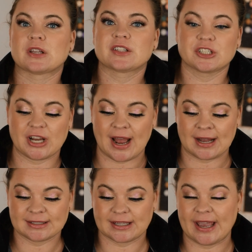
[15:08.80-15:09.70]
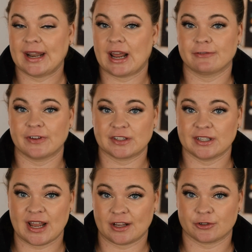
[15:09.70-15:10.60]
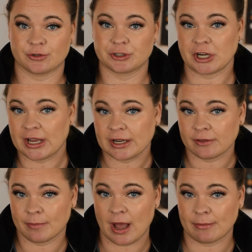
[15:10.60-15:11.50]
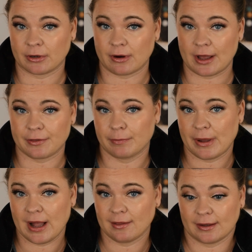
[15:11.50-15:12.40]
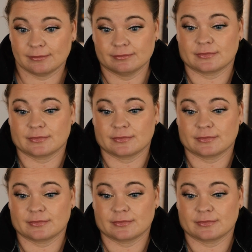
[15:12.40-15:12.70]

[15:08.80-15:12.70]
such as, can I fix an astral shade in the Pat McGrath palette?